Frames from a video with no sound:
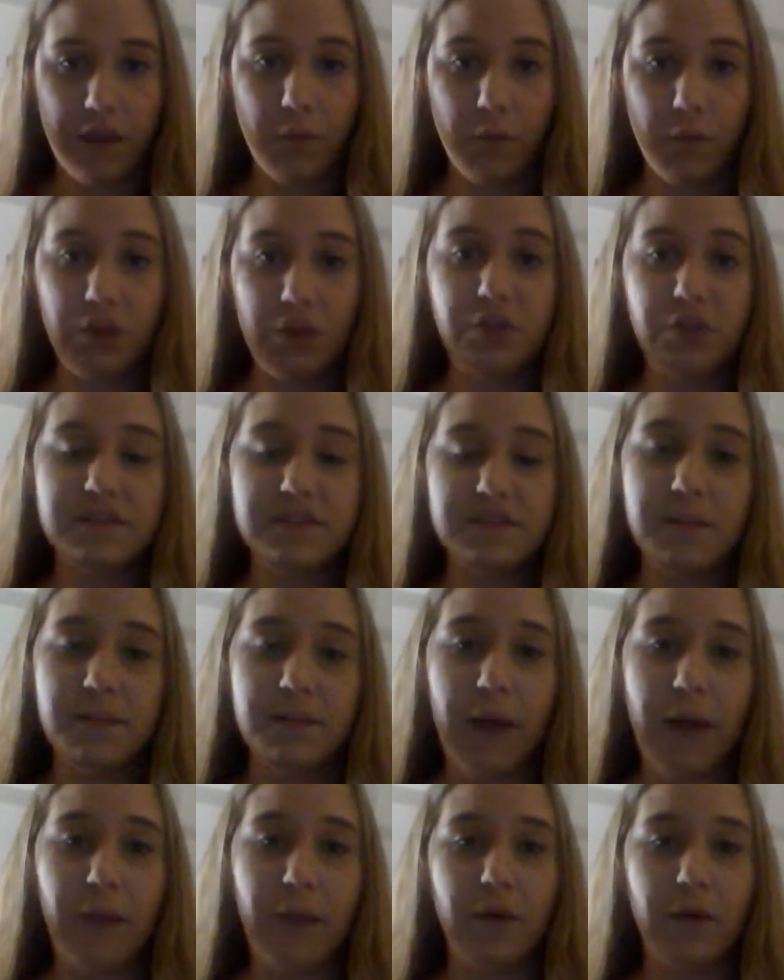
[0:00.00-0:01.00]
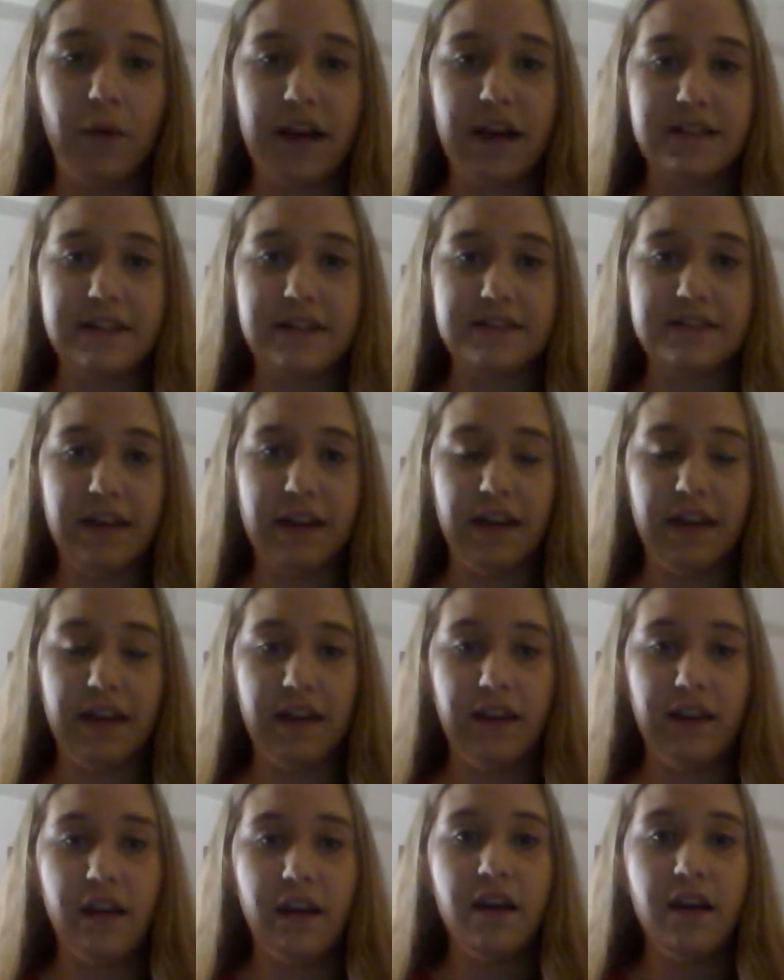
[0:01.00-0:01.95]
When you use the Bible as a